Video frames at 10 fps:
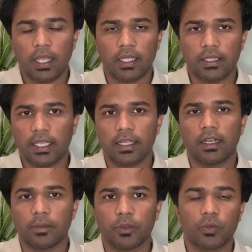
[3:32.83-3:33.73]
and they can
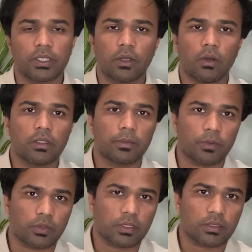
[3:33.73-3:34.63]
help you with all the
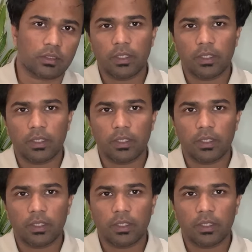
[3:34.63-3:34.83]
processes.